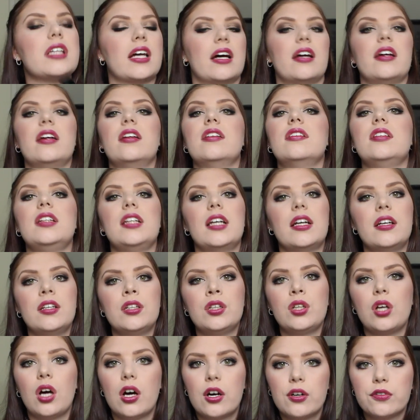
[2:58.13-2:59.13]
Yeah, in the
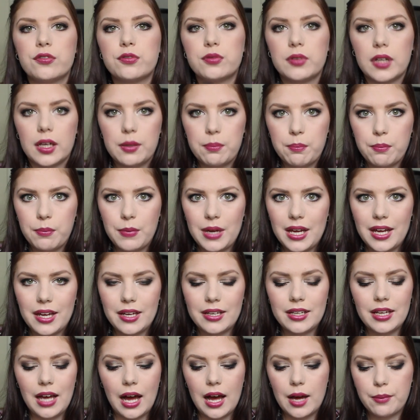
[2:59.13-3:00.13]
end of
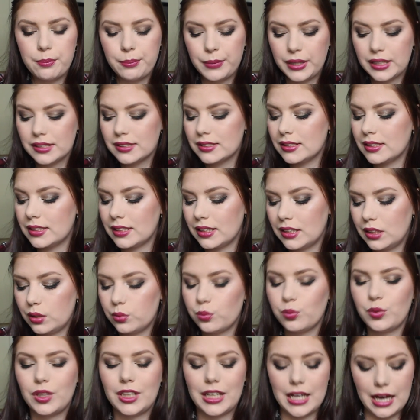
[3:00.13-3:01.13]
May I mixed it
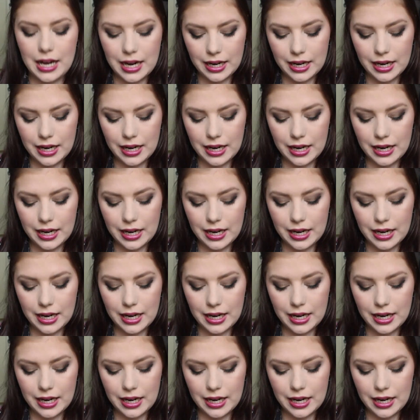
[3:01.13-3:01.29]
in with a